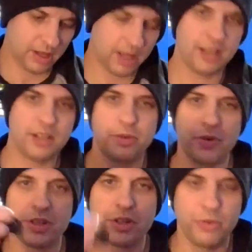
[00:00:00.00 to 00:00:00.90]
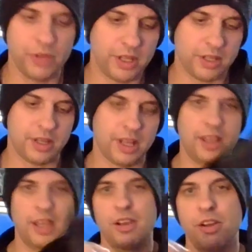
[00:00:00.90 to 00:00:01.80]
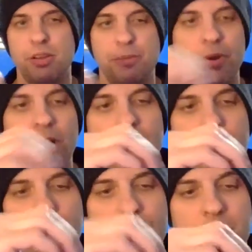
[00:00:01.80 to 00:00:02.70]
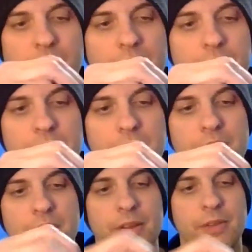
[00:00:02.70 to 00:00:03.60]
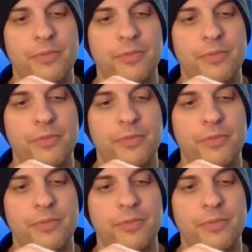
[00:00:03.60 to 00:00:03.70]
case you want to screw this, I think on the bottom of the camera here.